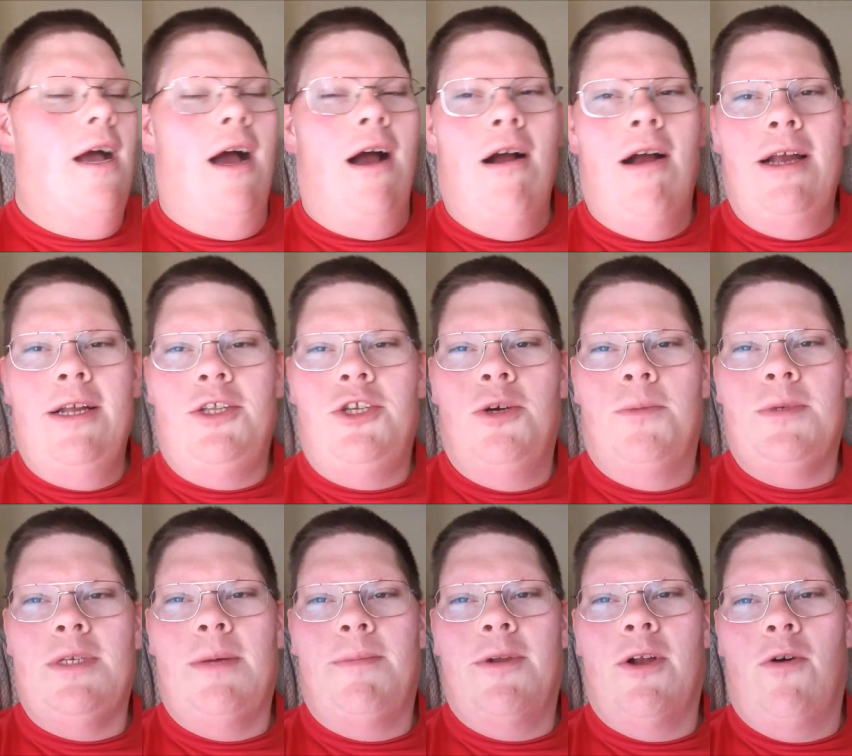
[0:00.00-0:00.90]
All right,
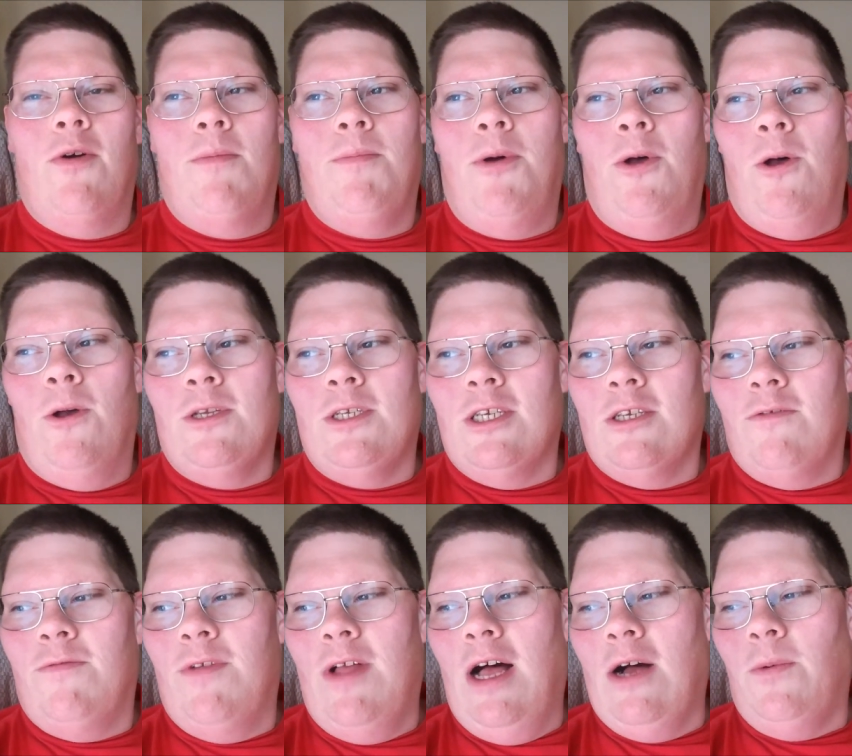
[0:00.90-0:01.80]
tubers, I'm going to go and pause
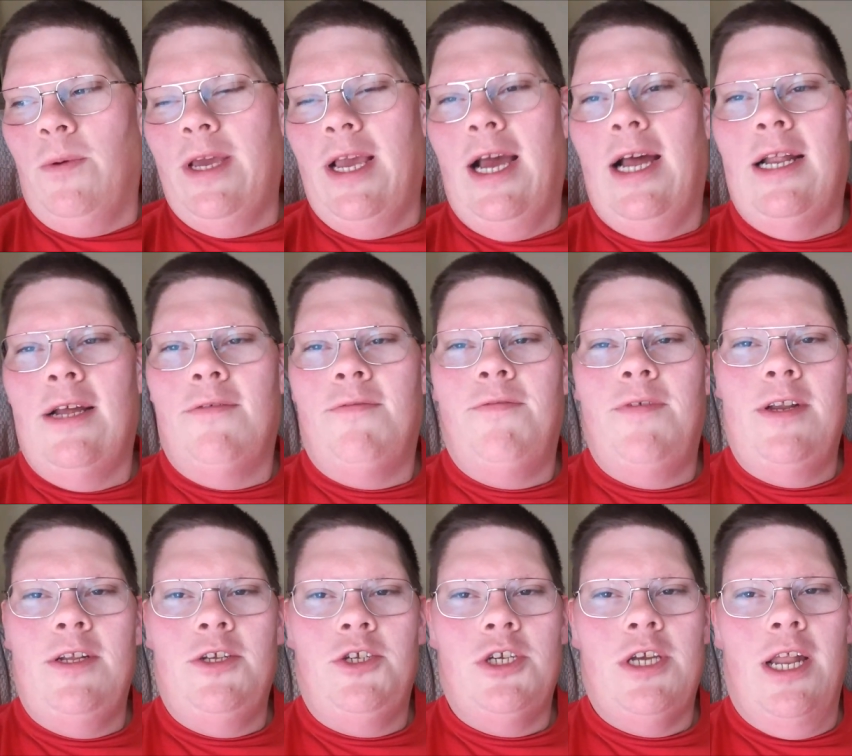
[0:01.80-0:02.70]
this vlog. We got to
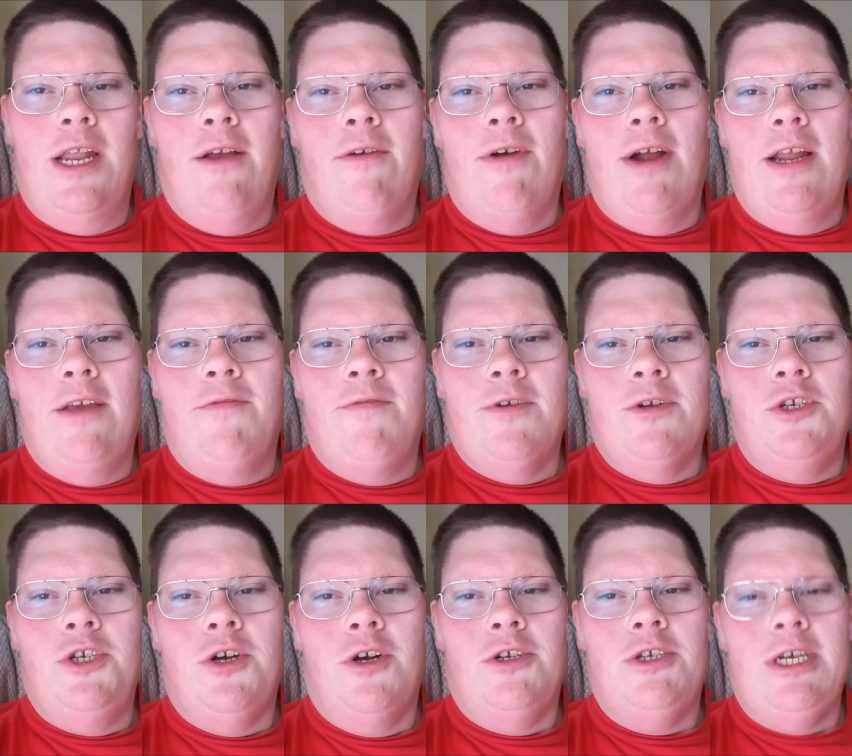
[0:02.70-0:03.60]
finish getting ready for
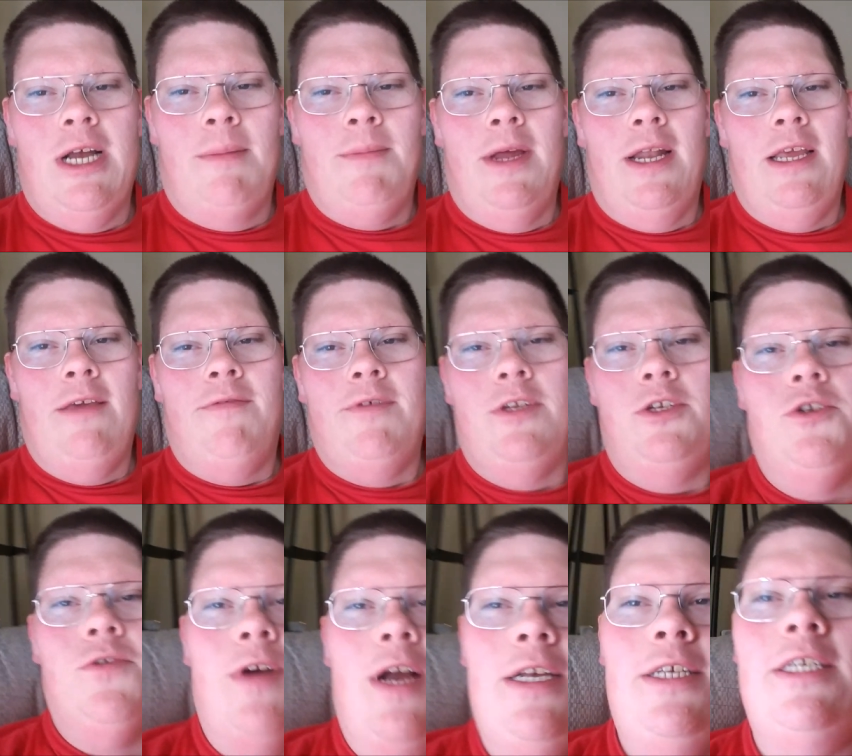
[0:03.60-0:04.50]
church. I'm not even
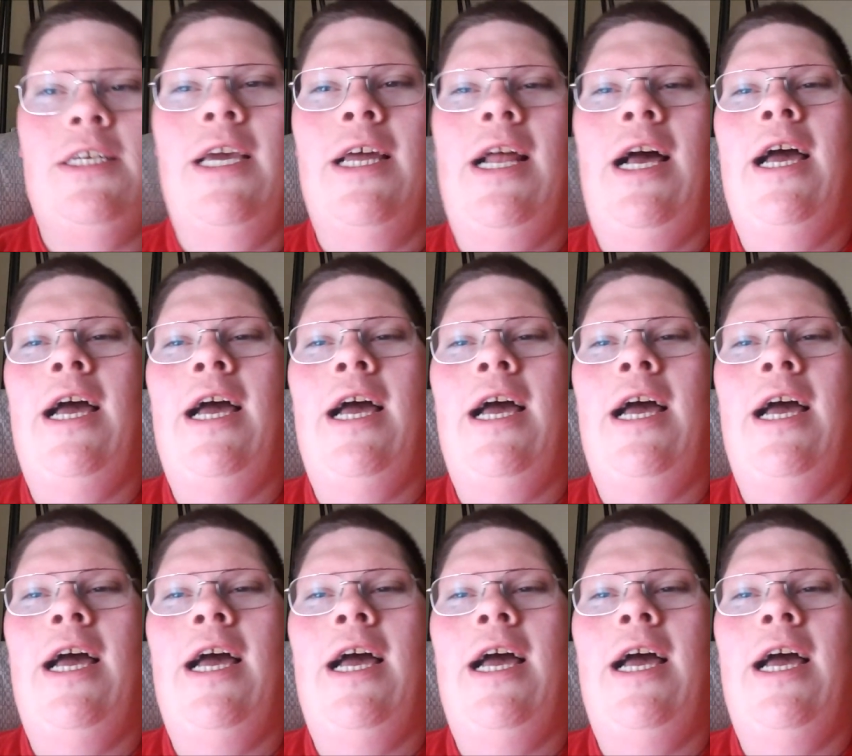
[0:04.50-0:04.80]
dressed yet.